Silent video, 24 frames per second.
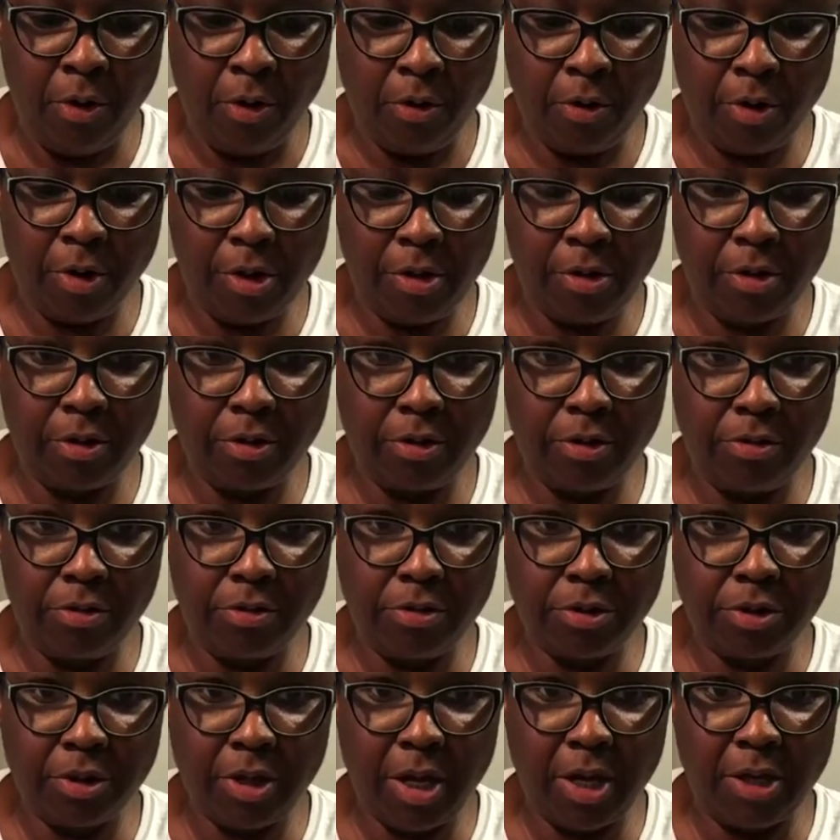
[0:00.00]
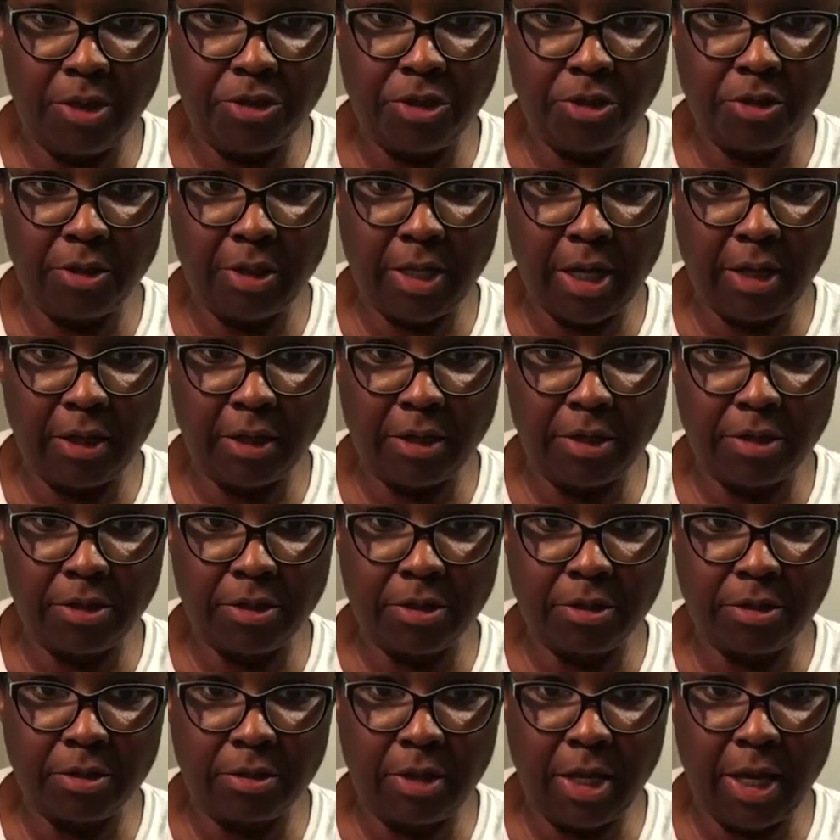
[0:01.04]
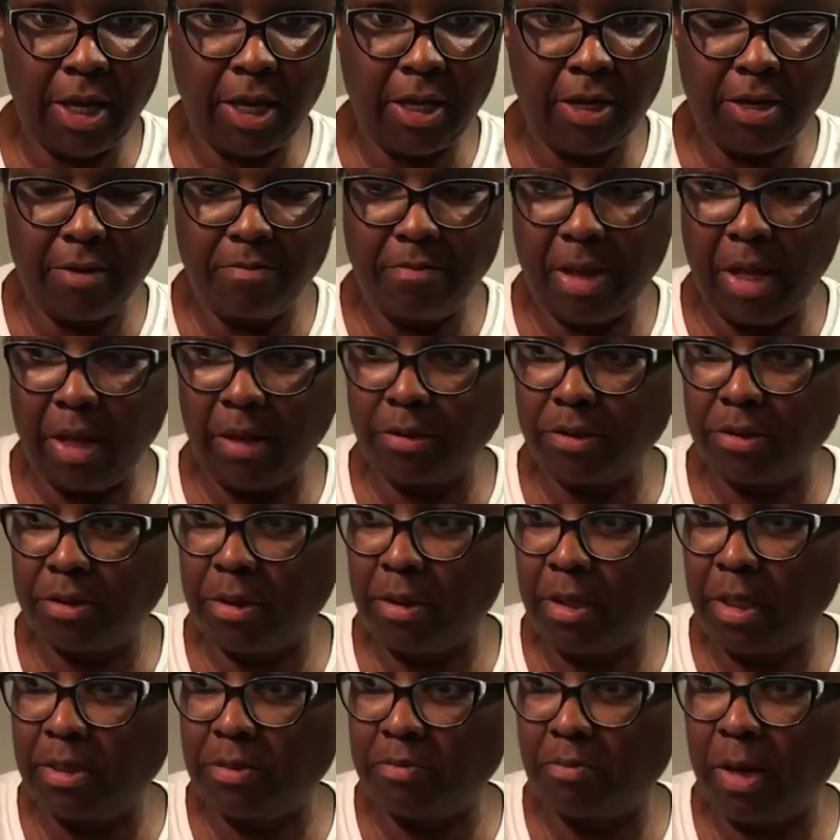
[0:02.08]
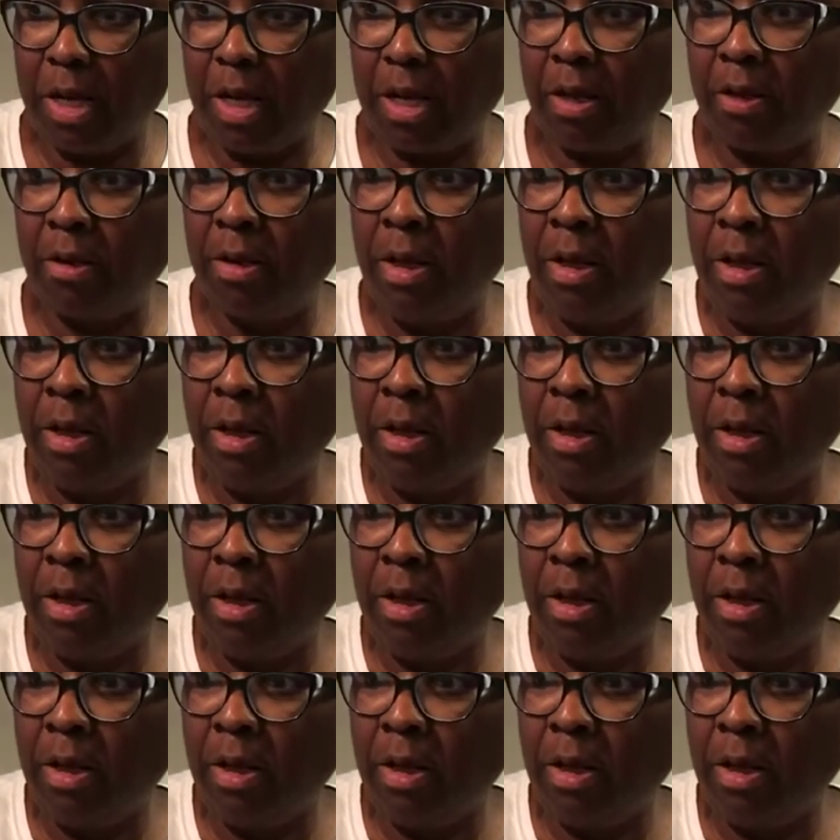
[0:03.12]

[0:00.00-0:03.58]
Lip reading: Or you can use Ghirardelli's candy melts as well.